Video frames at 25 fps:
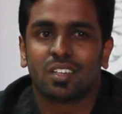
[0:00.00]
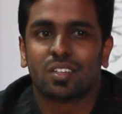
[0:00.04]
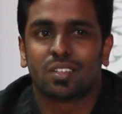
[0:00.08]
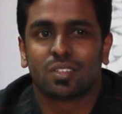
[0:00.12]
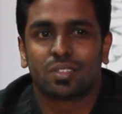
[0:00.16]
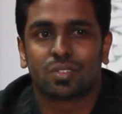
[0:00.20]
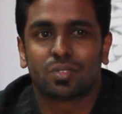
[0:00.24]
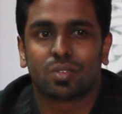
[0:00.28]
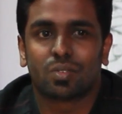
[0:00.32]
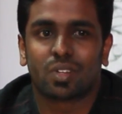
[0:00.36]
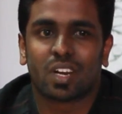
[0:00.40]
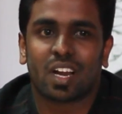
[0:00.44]

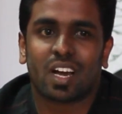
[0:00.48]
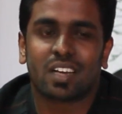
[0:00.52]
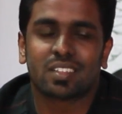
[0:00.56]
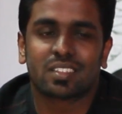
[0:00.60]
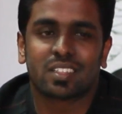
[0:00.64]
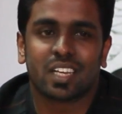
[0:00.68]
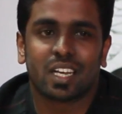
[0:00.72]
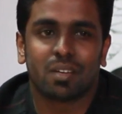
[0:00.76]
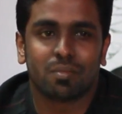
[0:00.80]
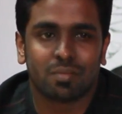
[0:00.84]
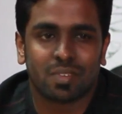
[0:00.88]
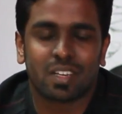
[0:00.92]
So last
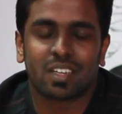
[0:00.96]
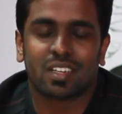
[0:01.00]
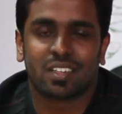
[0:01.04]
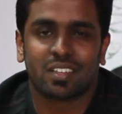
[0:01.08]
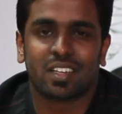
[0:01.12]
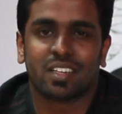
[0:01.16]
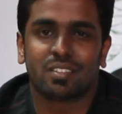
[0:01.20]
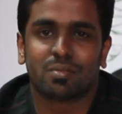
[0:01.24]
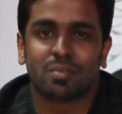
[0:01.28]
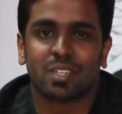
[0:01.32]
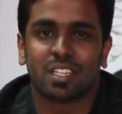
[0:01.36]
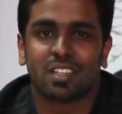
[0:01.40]
time,
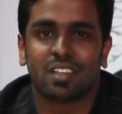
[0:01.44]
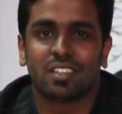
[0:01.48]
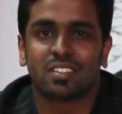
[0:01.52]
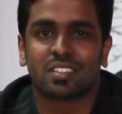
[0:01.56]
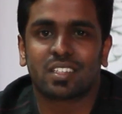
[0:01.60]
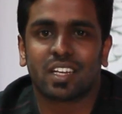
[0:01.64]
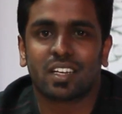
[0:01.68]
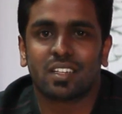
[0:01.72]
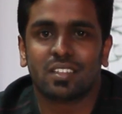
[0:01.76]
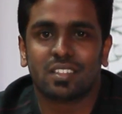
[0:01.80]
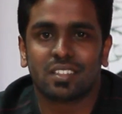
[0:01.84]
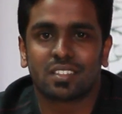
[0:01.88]
that's my list.
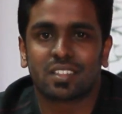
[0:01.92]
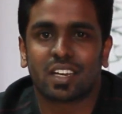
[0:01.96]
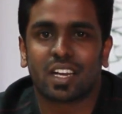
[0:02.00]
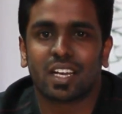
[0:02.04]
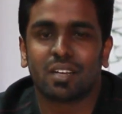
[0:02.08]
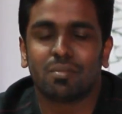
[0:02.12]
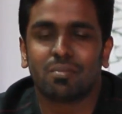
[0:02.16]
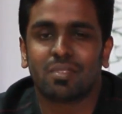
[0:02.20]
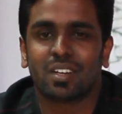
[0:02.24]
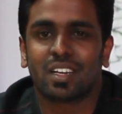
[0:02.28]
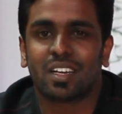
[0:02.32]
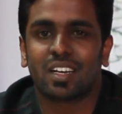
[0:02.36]
This
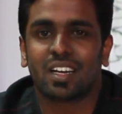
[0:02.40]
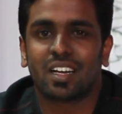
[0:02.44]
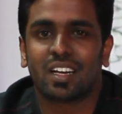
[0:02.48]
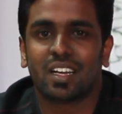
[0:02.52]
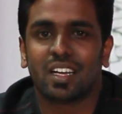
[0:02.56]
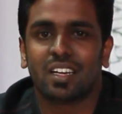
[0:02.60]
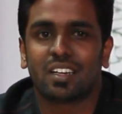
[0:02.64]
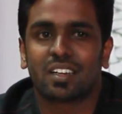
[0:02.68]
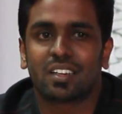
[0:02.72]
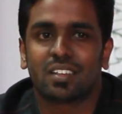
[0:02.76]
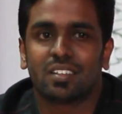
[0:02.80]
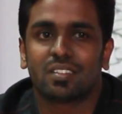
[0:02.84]
time,
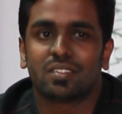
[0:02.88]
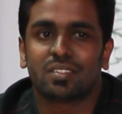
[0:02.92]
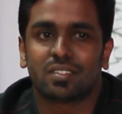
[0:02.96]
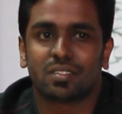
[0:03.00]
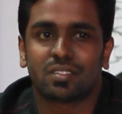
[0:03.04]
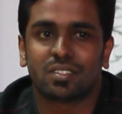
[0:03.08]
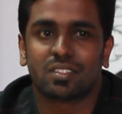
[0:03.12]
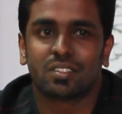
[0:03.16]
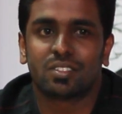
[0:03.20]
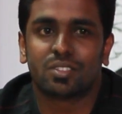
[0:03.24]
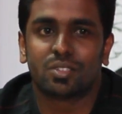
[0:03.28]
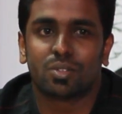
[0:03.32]
I
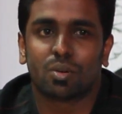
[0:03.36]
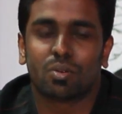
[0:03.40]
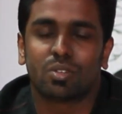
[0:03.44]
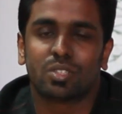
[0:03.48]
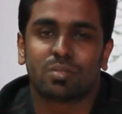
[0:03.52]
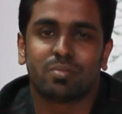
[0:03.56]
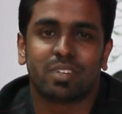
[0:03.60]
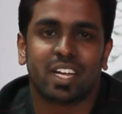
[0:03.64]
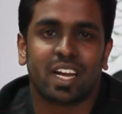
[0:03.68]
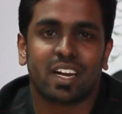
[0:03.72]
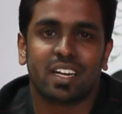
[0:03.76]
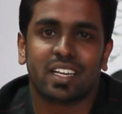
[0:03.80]
chose
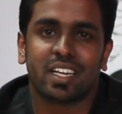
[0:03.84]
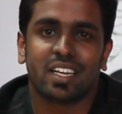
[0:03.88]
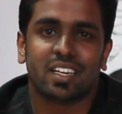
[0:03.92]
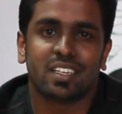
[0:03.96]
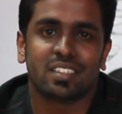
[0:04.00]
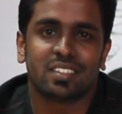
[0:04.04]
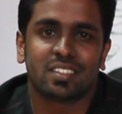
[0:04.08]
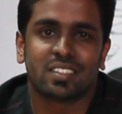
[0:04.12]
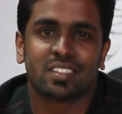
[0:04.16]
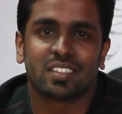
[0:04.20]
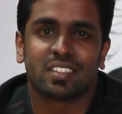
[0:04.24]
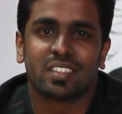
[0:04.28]

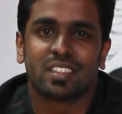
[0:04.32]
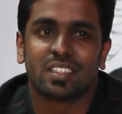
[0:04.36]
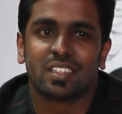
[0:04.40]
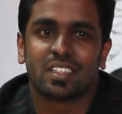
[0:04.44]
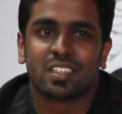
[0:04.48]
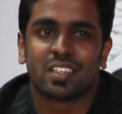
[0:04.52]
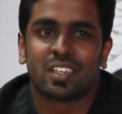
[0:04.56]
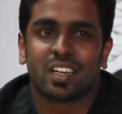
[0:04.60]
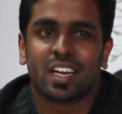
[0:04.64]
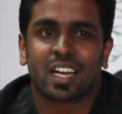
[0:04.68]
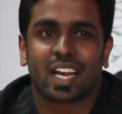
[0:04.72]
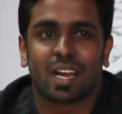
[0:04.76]
BRDS.
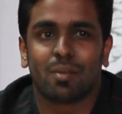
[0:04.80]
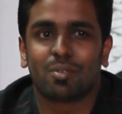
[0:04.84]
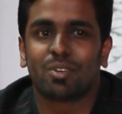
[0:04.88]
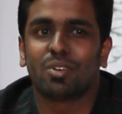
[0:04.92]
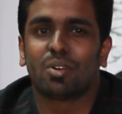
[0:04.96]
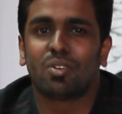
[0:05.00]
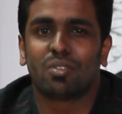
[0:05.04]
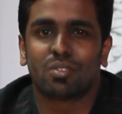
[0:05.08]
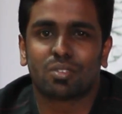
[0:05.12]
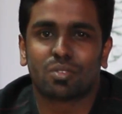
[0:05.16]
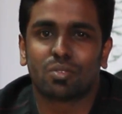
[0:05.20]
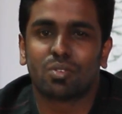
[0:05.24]
I came to
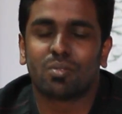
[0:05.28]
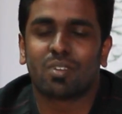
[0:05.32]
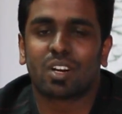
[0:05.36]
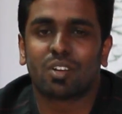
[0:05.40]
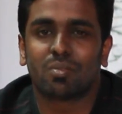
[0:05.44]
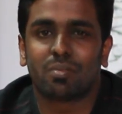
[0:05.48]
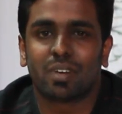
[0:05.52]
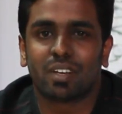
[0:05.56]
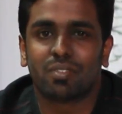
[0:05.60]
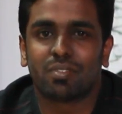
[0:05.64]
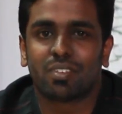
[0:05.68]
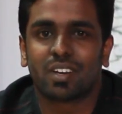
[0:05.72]
know through one of
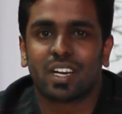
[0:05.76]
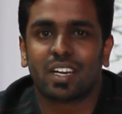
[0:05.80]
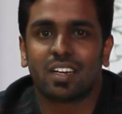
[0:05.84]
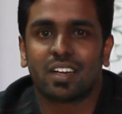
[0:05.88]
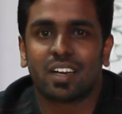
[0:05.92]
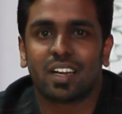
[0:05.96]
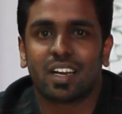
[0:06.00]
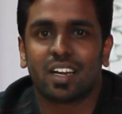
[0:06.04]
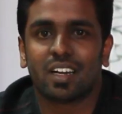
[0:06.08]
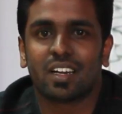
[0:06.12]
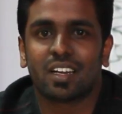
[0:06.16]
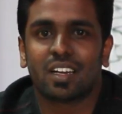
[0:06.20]
my friend,
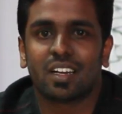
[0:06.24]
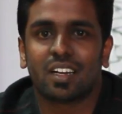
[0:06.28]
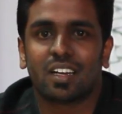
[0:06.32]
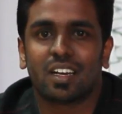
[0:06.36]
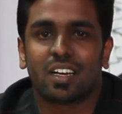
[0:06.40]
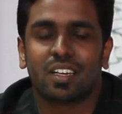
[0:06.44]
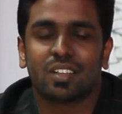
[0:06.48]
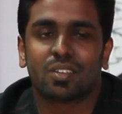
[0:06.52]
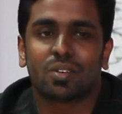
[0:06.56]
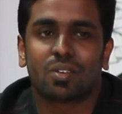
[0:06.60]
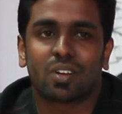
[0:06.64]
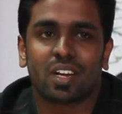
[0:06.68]
and
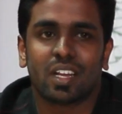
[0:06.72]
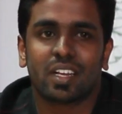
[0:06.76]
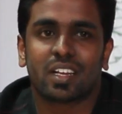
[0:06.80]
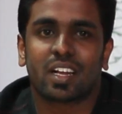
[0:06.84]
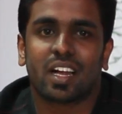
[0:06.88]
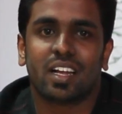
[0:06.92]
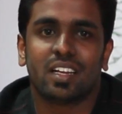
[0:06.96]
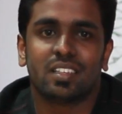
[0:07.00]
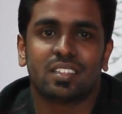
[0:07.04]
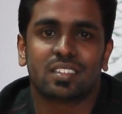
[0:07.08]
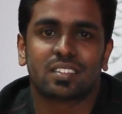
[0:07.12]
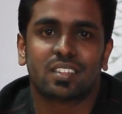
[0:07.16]
I thought
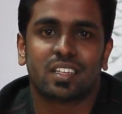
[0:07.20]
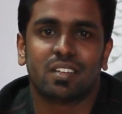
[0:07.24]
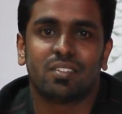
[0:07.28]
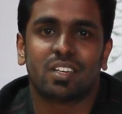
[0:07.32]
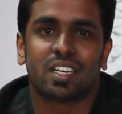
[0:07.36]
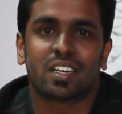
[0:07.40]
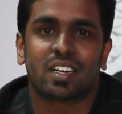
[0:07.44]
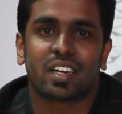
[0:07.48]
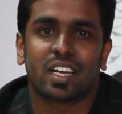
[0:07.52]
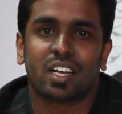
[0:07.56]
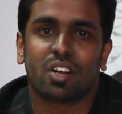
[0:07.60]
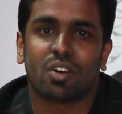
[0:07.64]
I'll just give it a
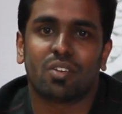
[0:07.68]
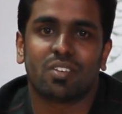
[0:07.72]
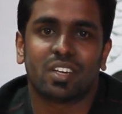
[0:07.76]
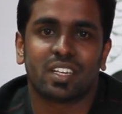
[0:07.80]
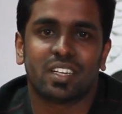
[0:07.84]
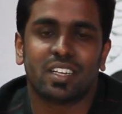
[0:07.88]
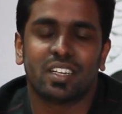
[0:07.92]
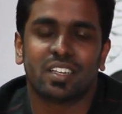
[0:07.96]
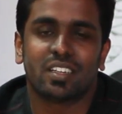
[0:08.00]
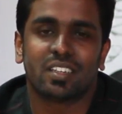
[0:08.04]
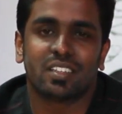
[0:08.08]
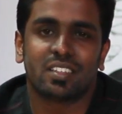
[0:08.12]
try over
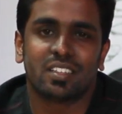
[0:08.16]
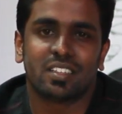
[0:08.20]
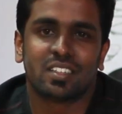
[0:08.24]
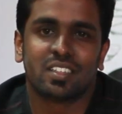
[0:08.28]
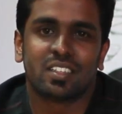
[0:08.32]
here.